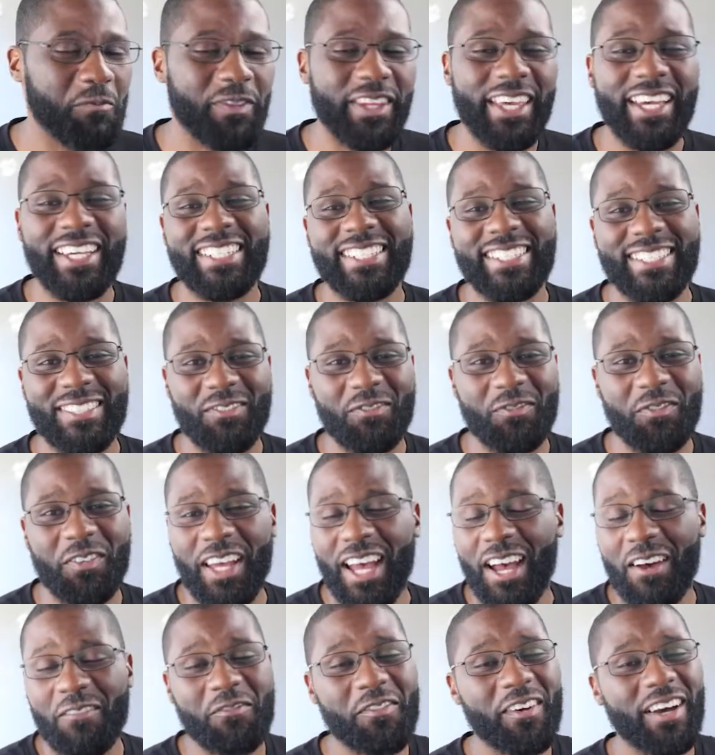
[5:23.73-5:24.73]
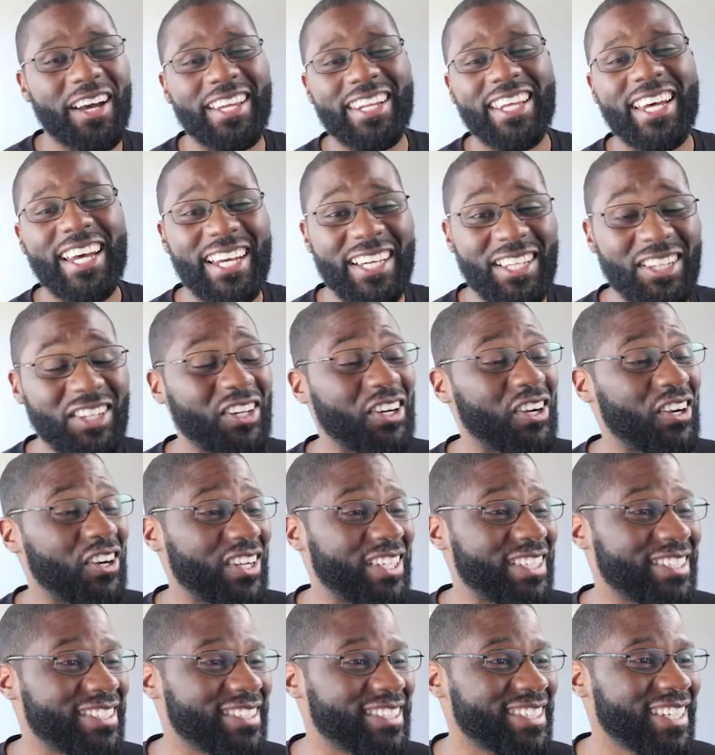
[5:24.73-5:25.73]
That just I find that
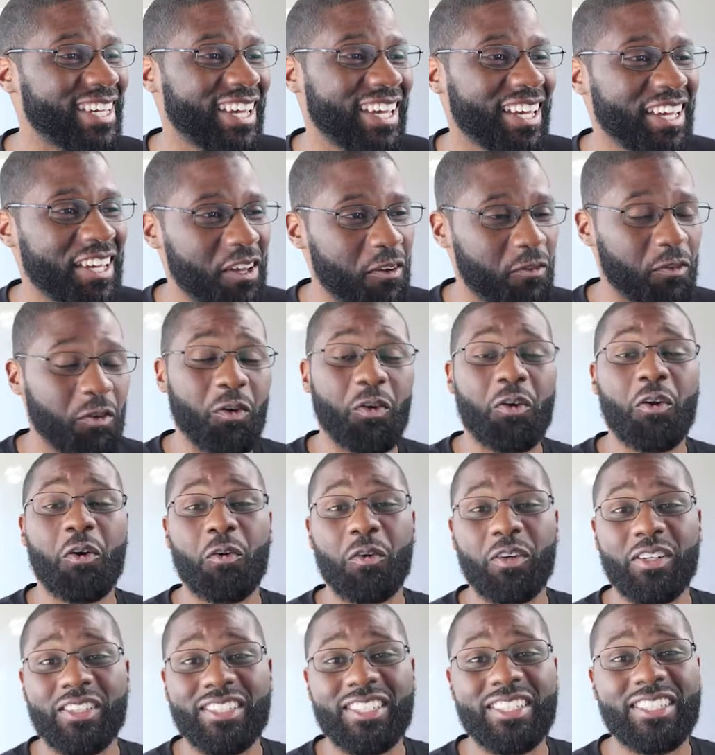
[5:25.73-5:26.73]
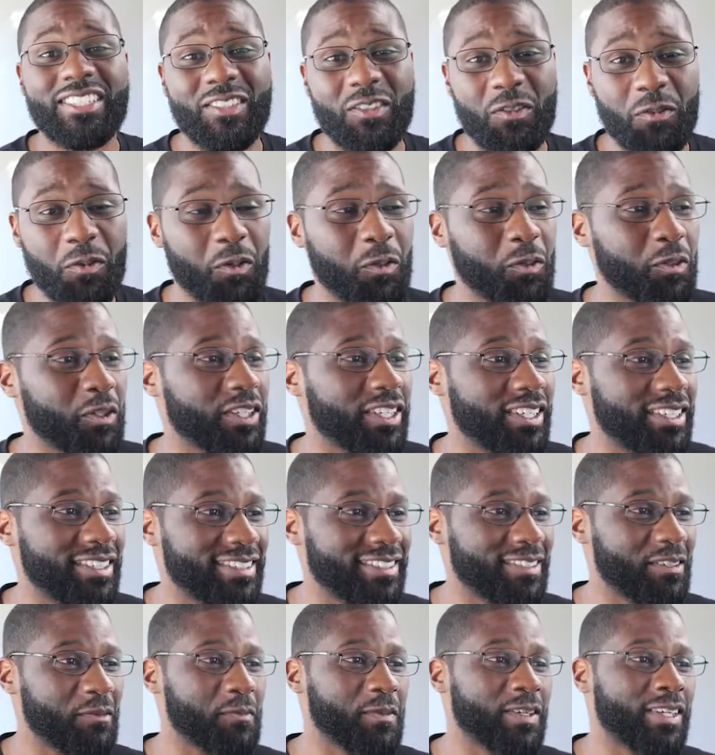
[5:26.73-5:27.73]
hilarious. If you don't know what the Tootsie Roll
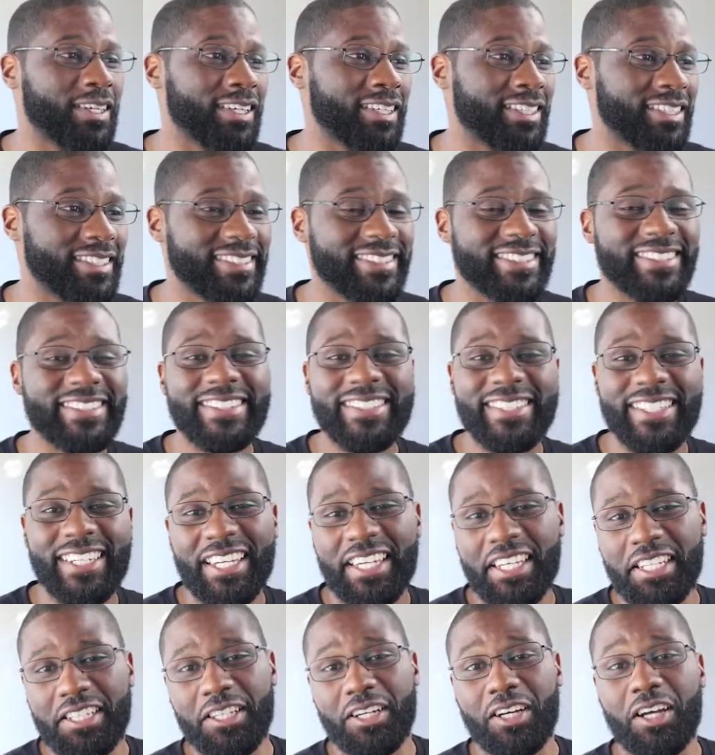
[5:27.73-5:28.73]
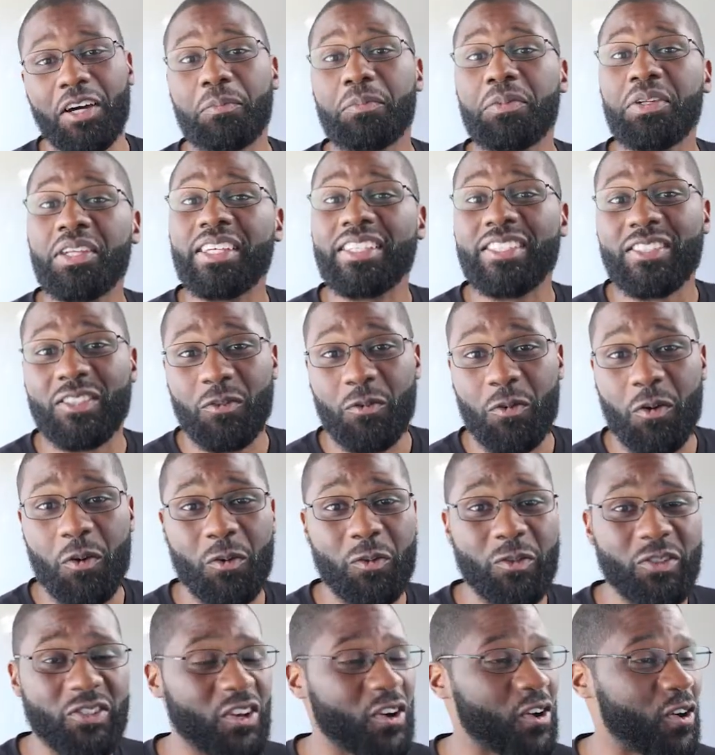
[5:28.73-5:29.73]
is, I mean, just look up Tootsie
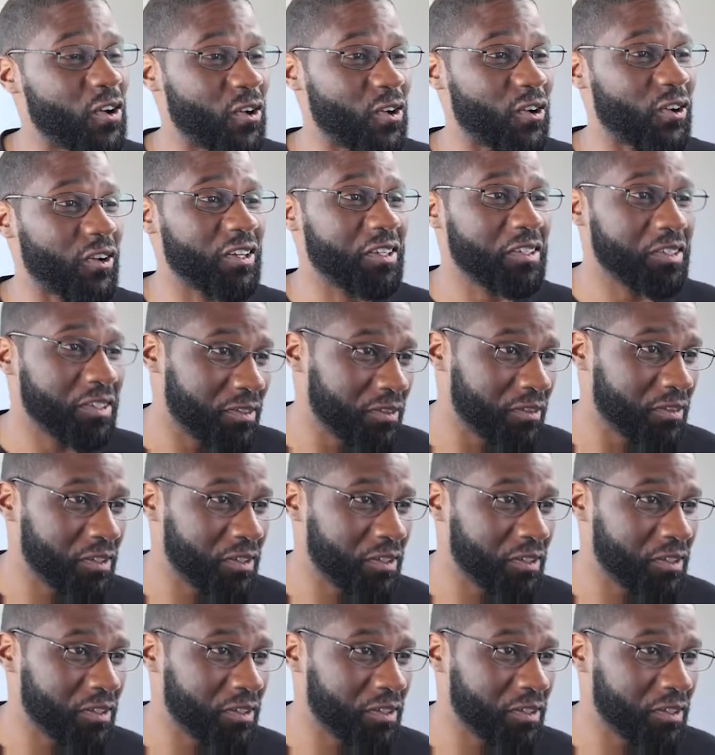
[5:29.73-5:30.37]
Roll song.